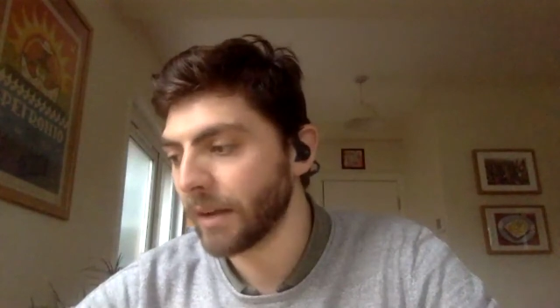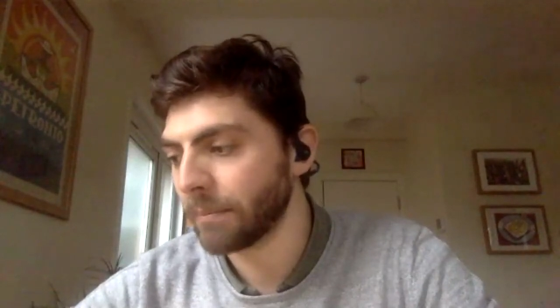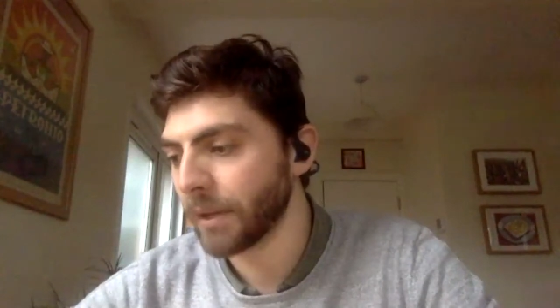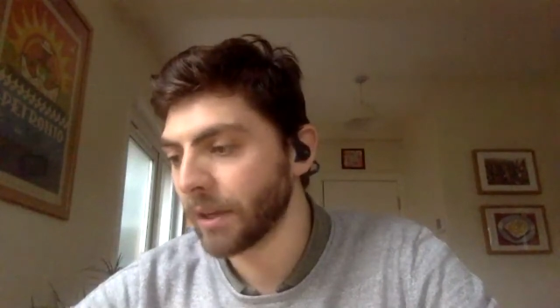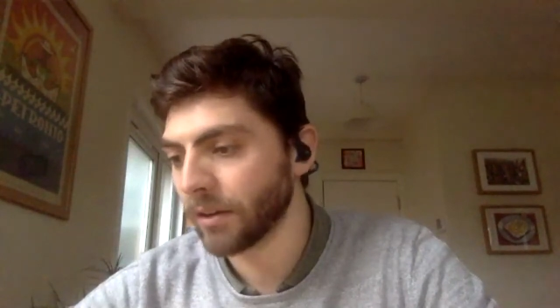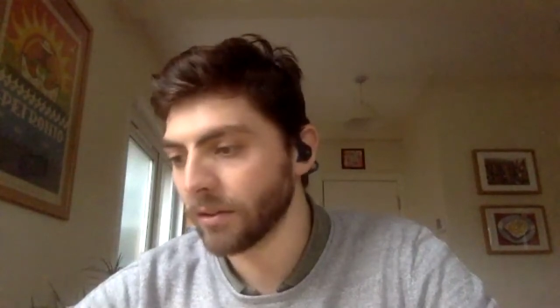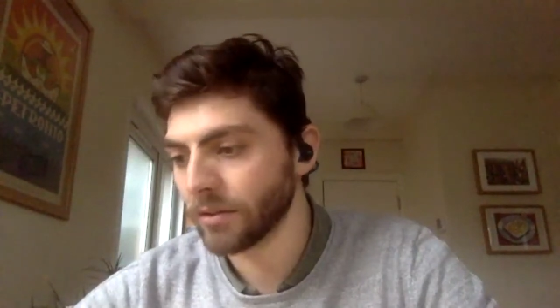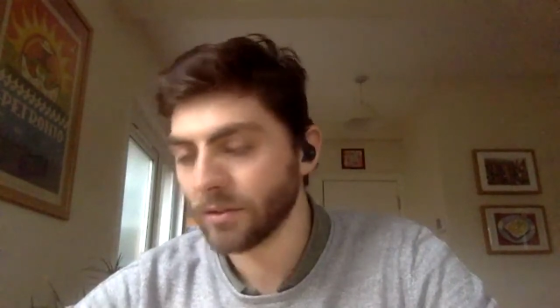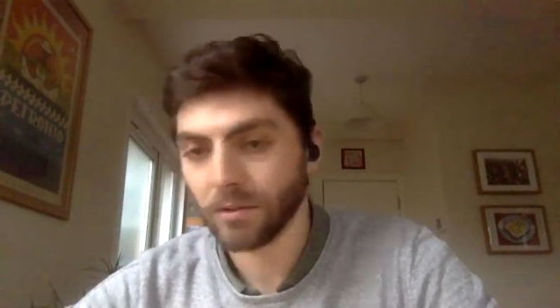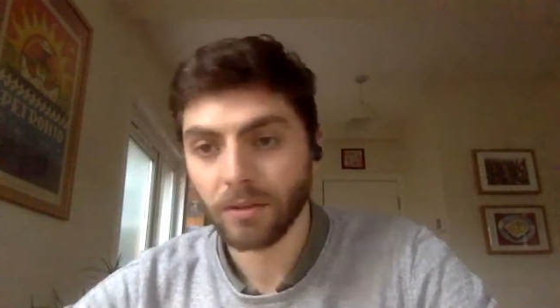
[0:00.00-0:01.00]

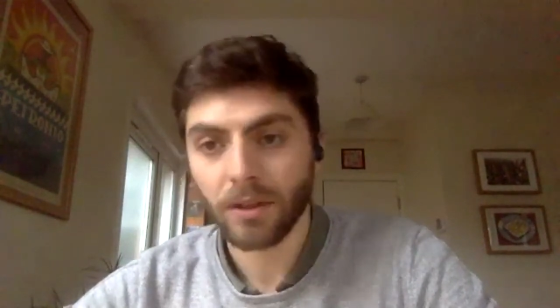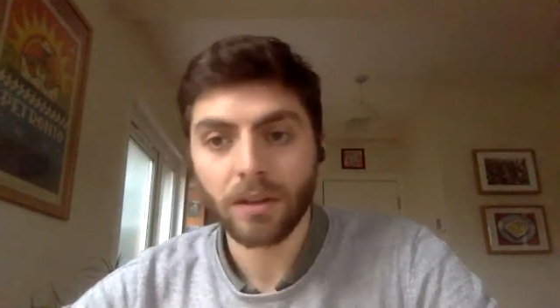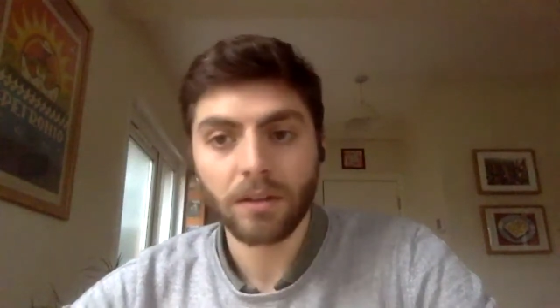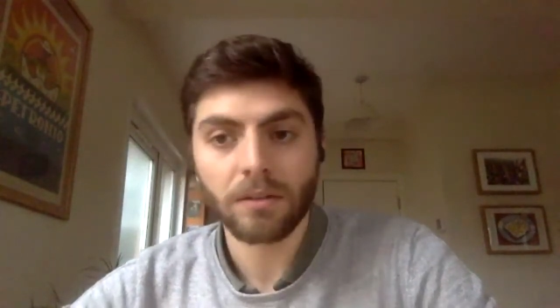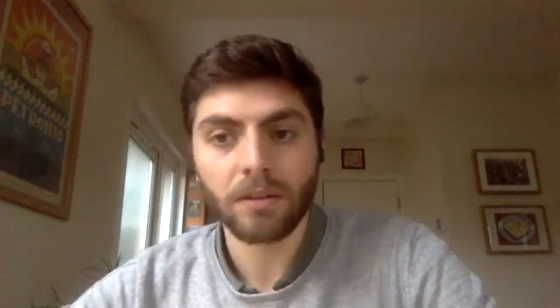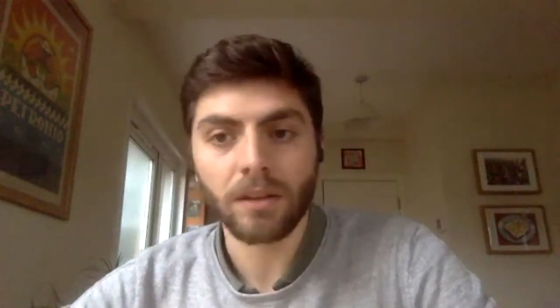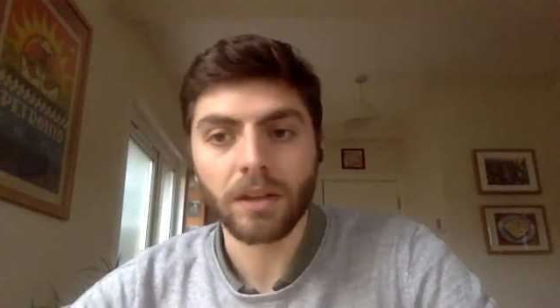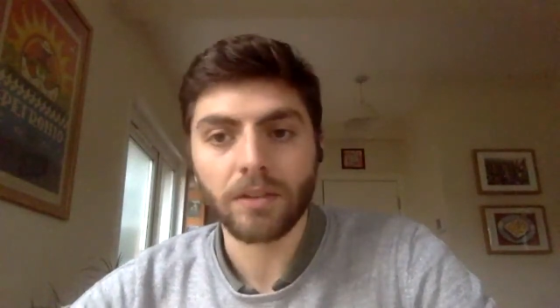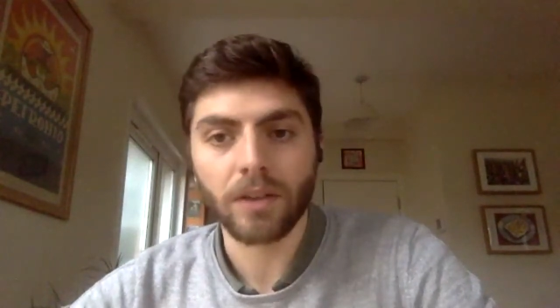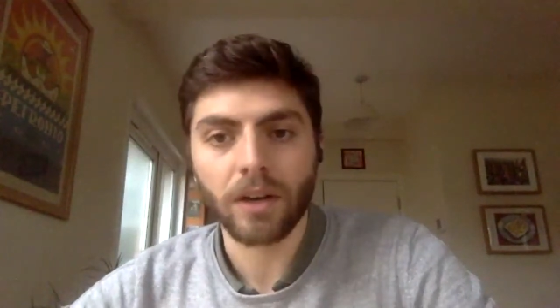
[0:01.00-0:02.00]
because
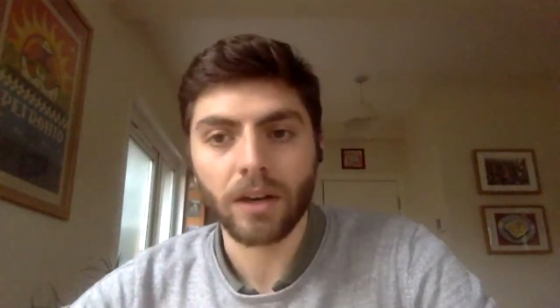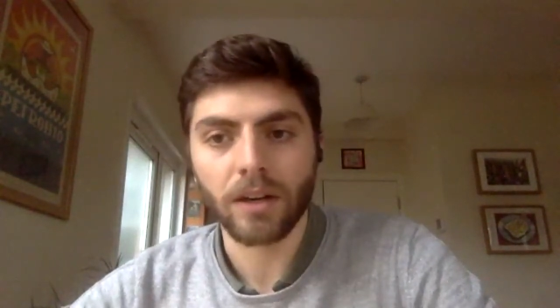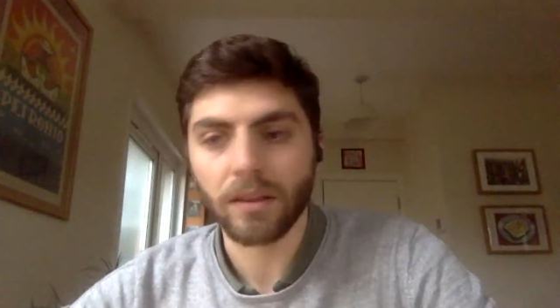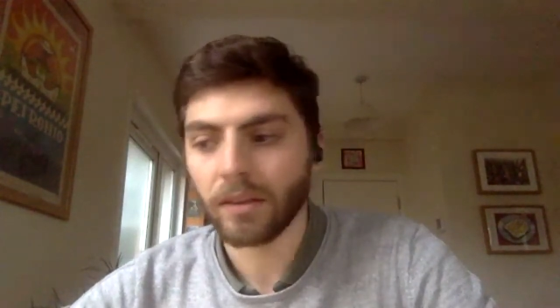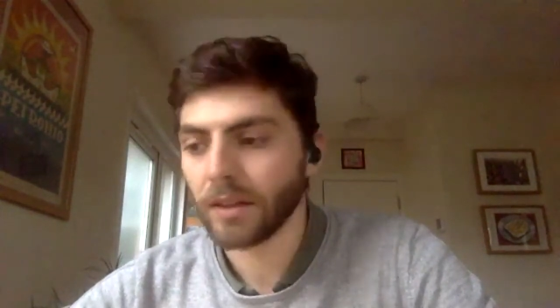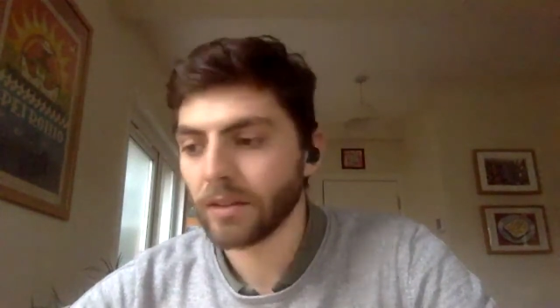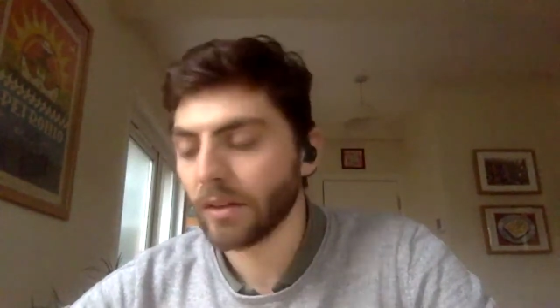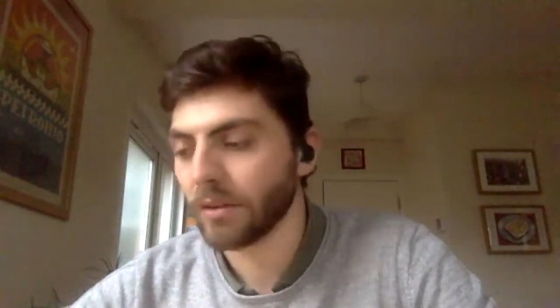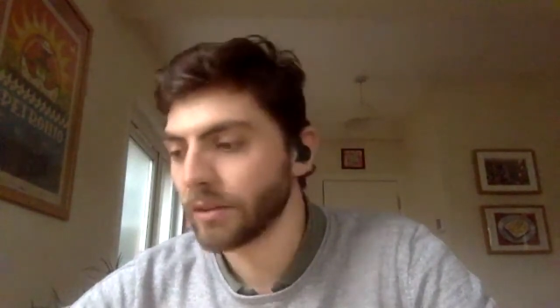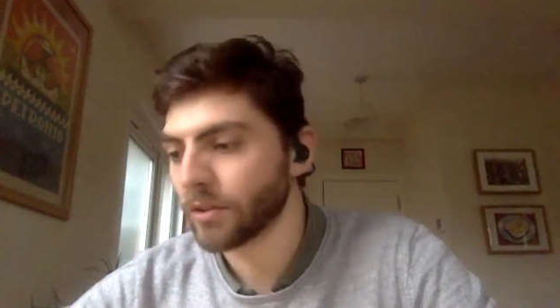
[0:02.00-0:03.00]
these are
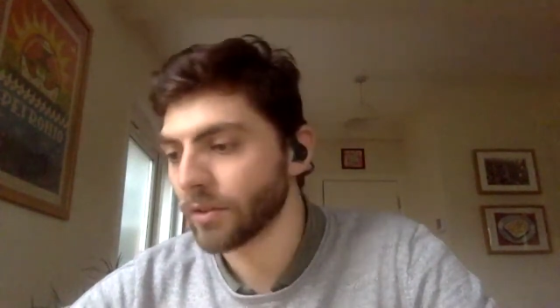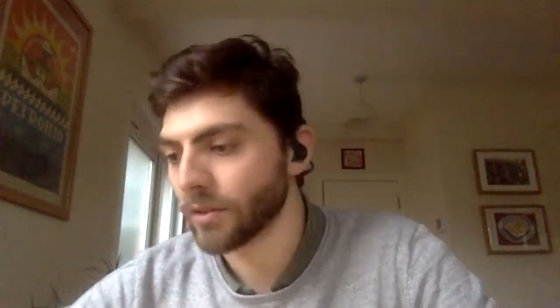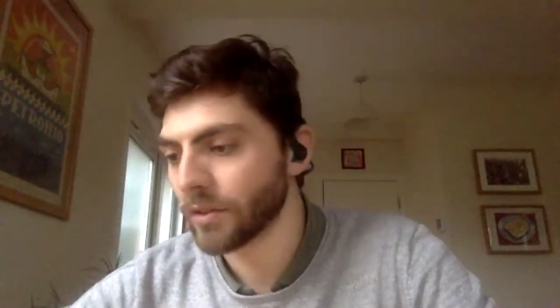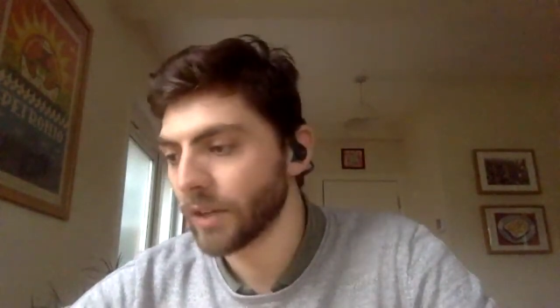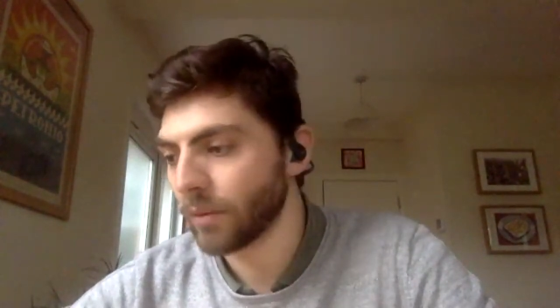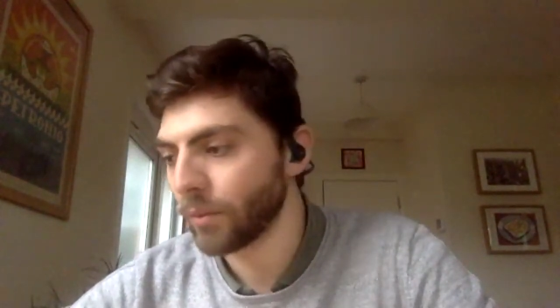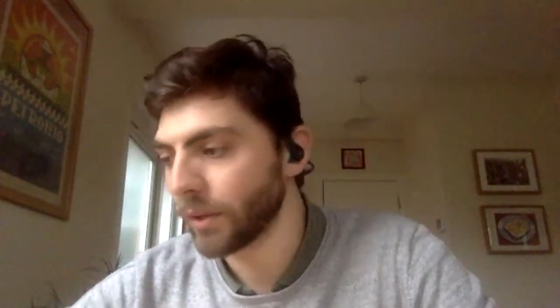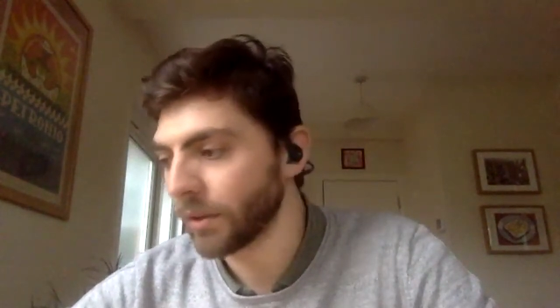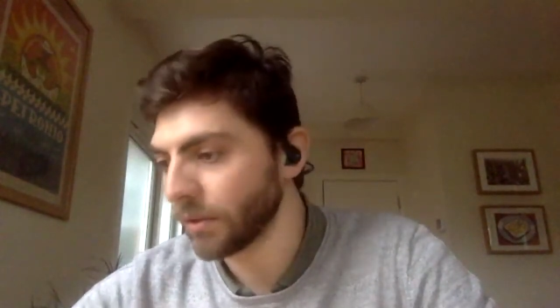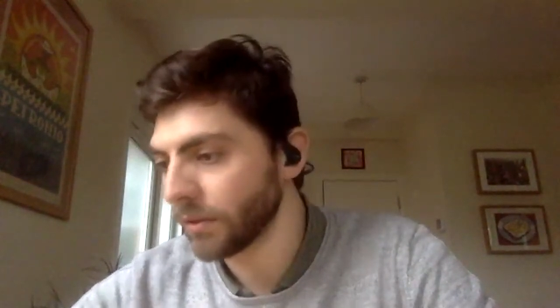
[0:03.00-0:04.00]
the resources that
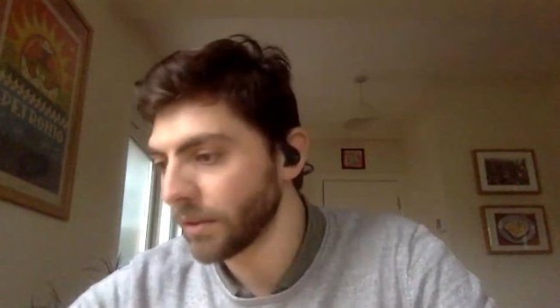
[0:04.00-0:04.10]
will